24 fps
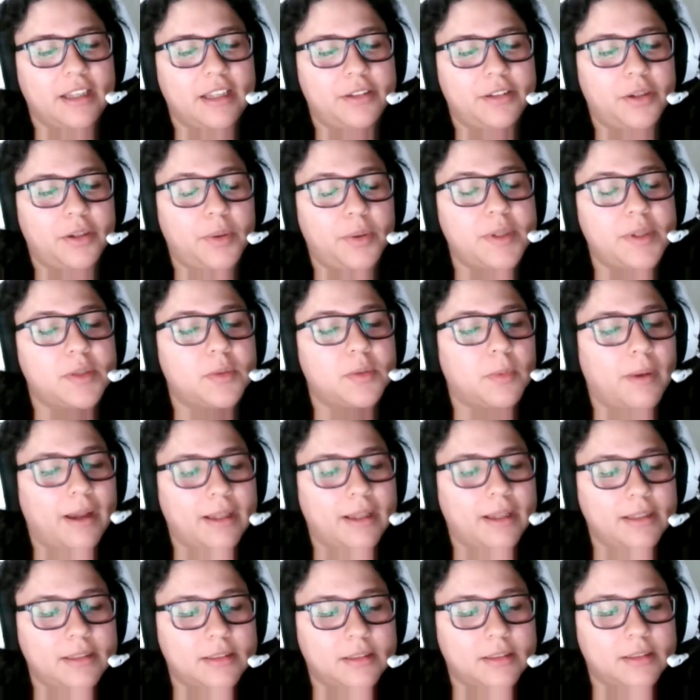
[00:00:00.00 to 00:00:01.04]
There was
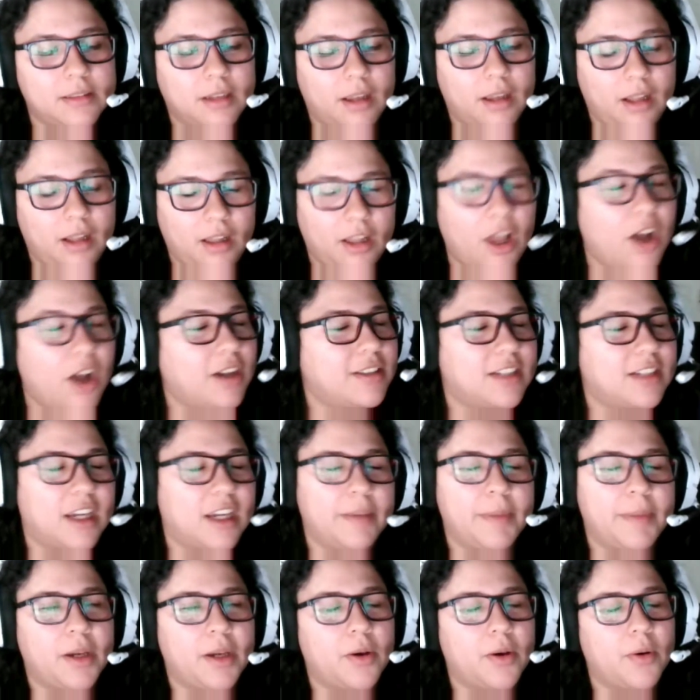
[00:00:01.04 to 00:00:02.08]
once a long
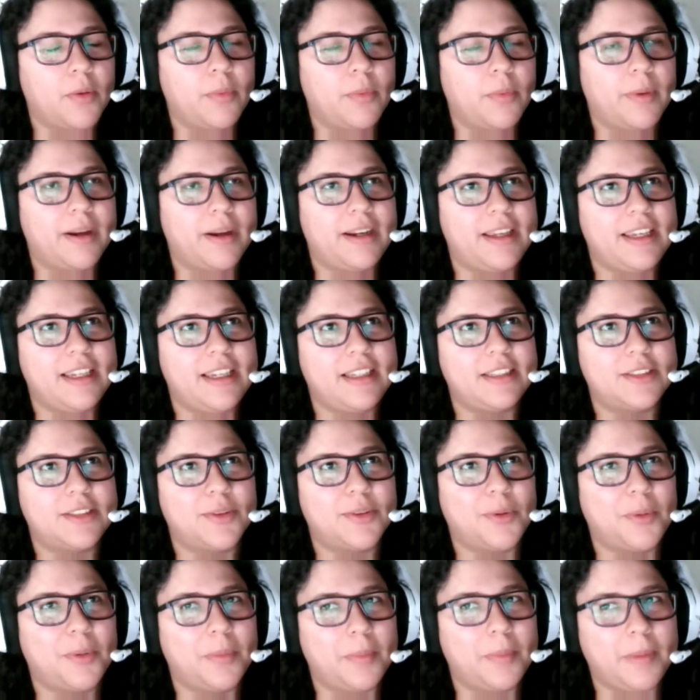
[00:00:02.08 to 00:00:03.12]
time ago when he
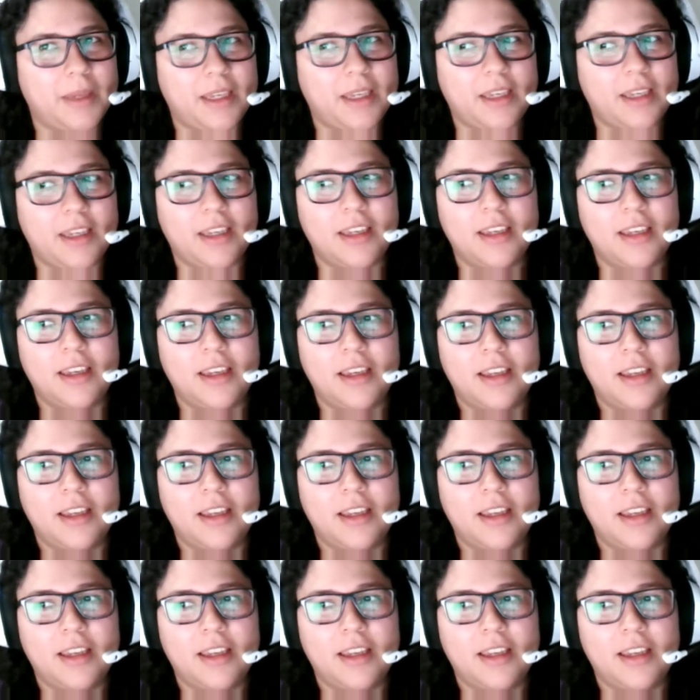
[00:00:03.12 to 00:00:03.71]
told me